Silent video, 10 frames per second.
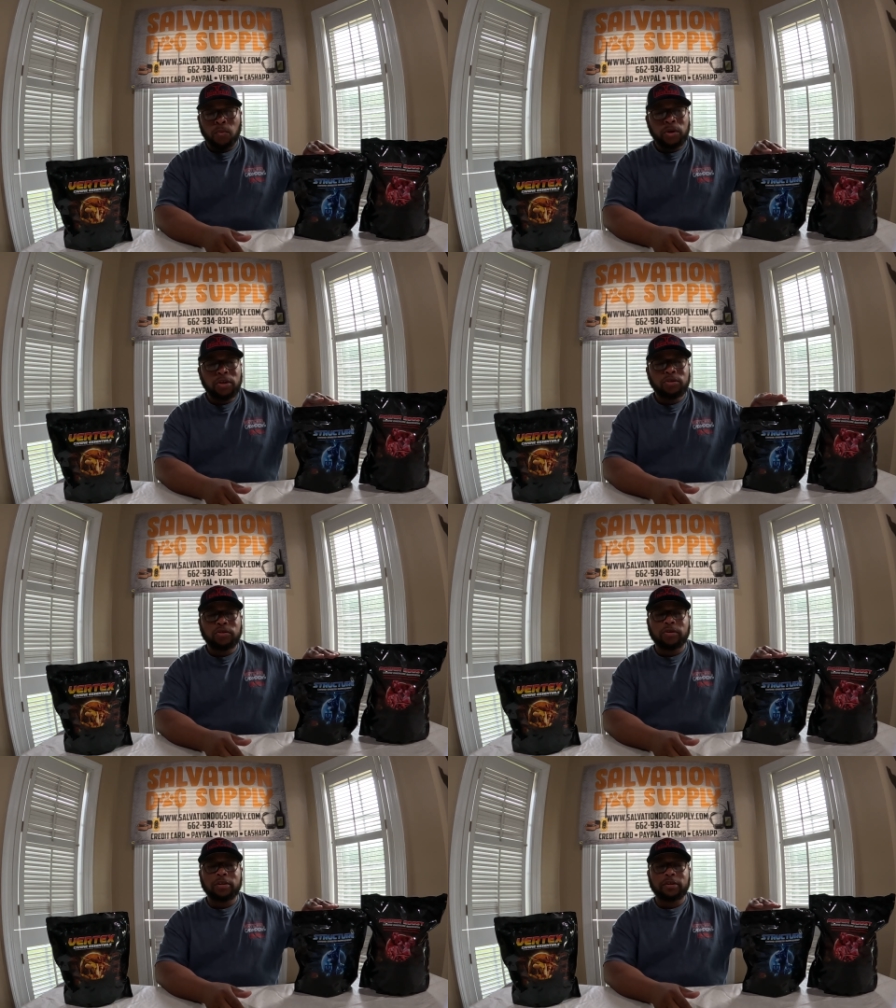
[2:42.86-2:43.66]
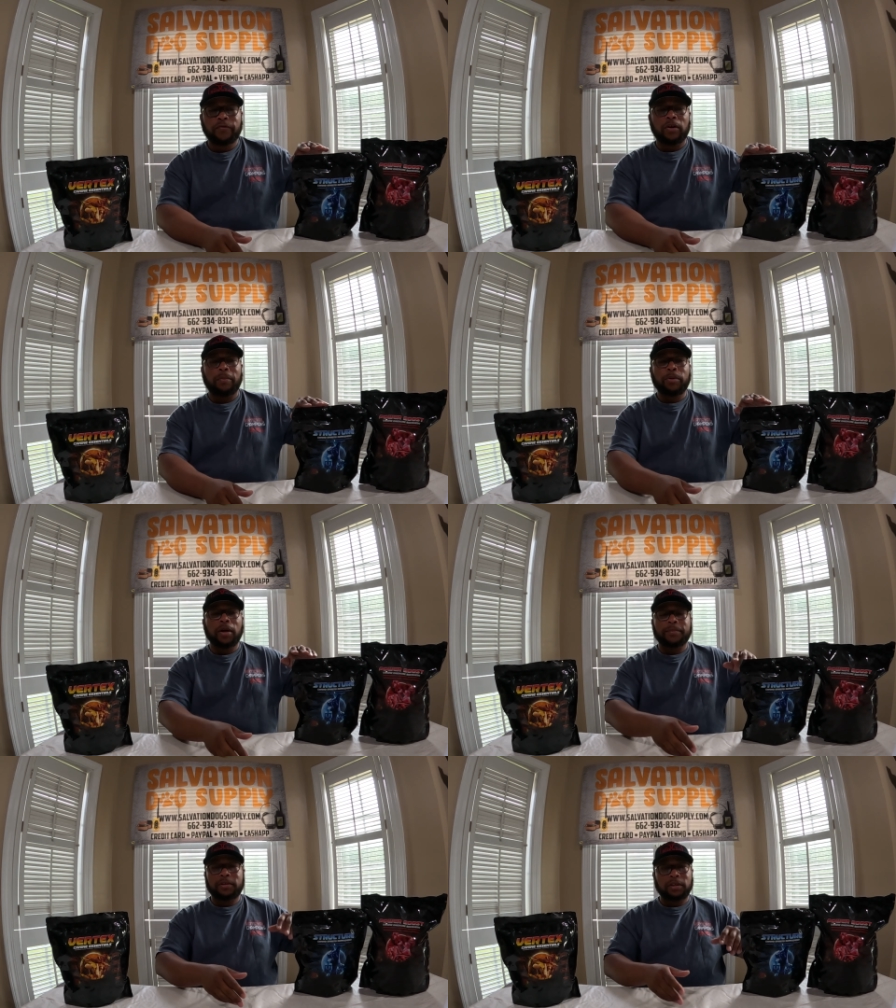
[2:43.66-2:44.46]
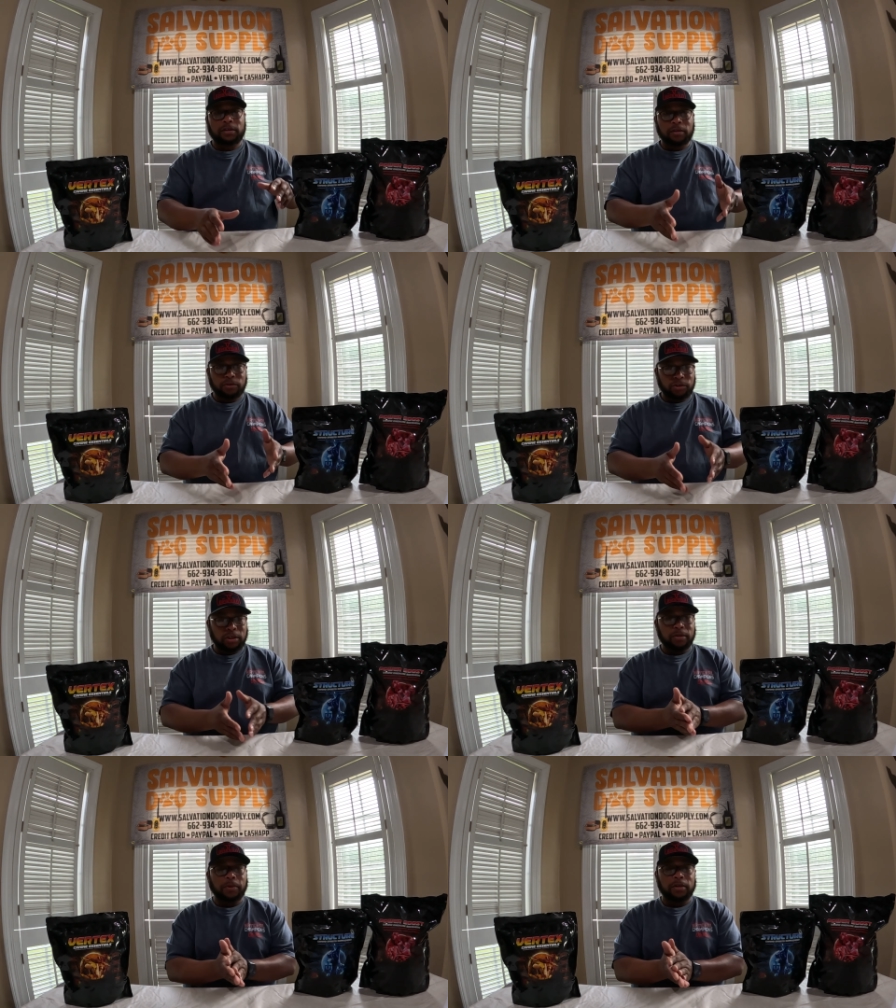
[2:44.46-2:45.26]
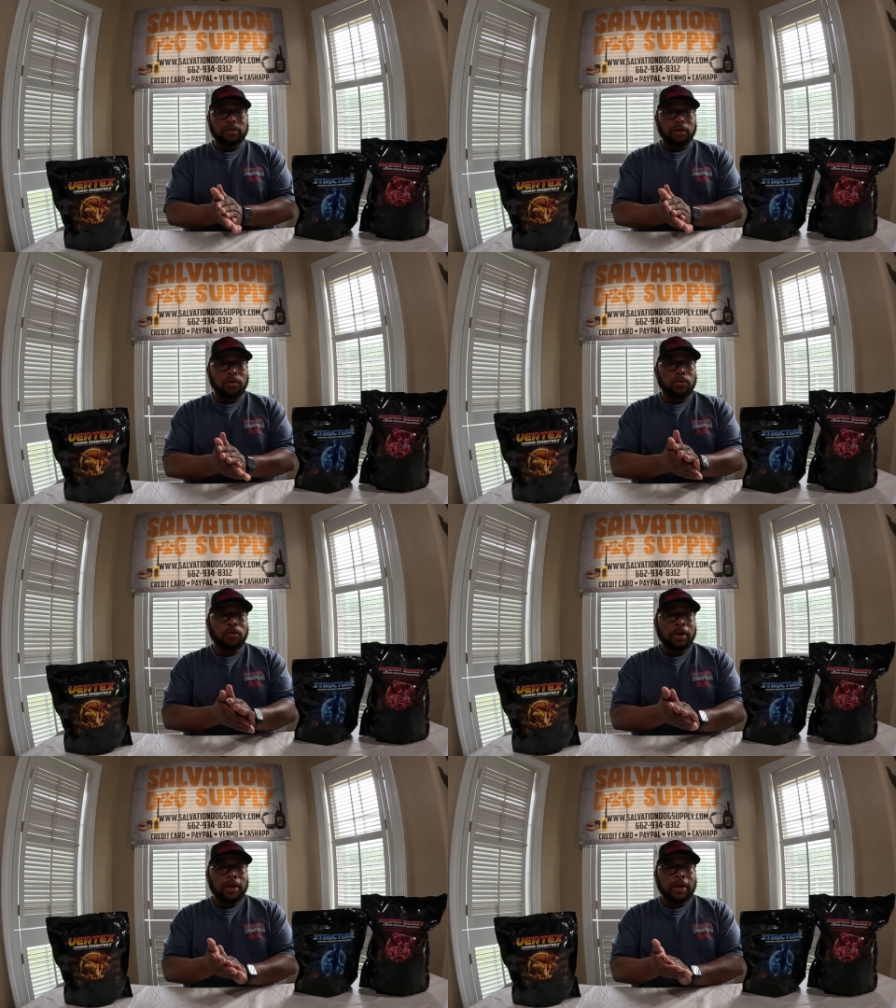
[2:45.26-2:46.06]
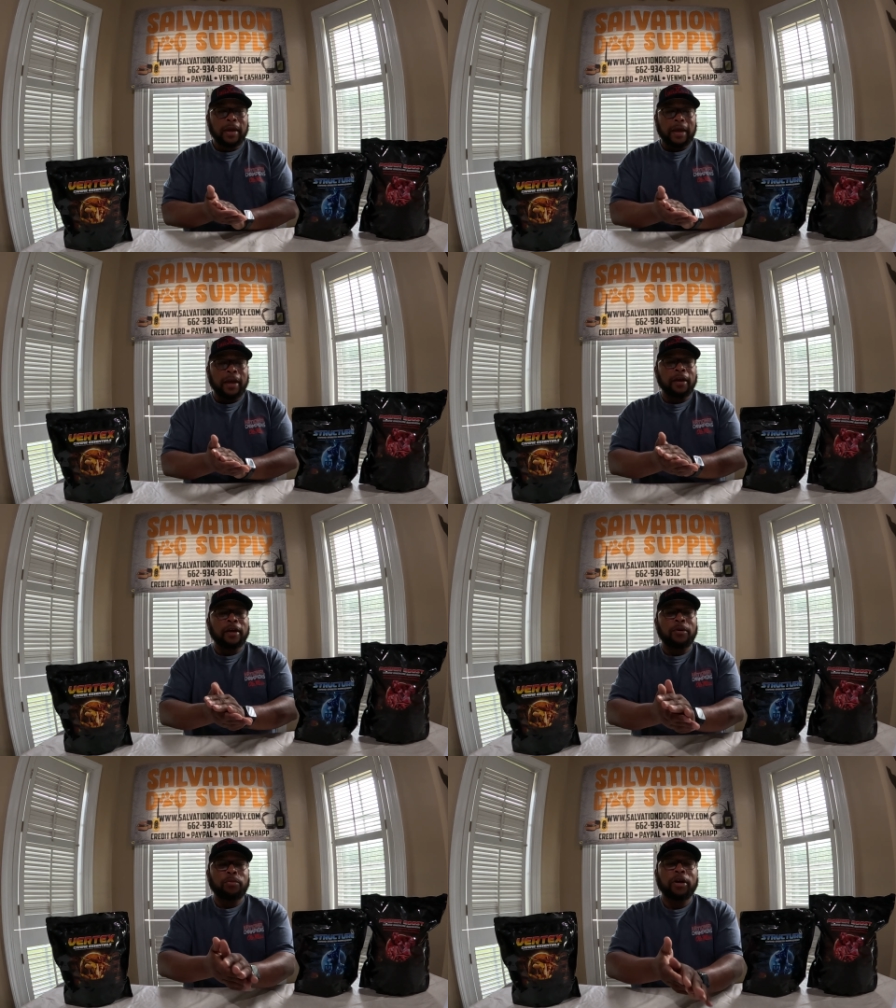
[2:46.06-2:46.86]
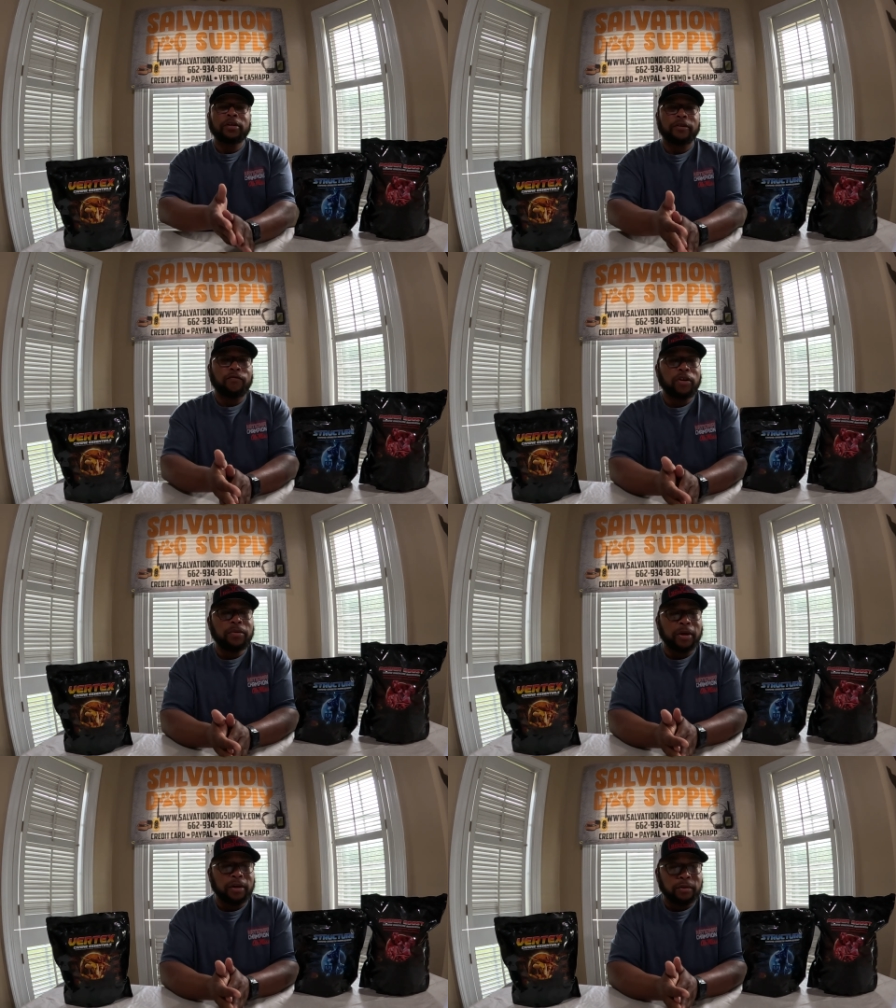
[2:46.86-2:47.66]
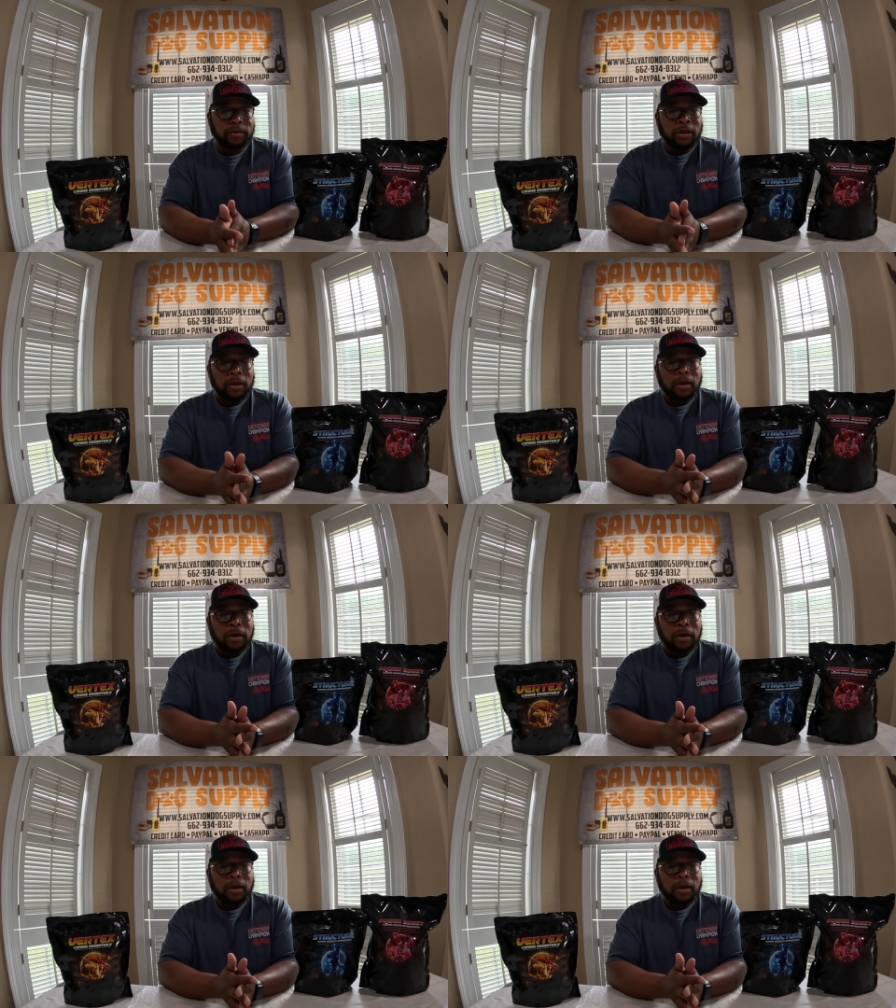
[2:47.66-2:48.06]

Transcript: We use Structure for our pups that's under six months old and our pregnant females.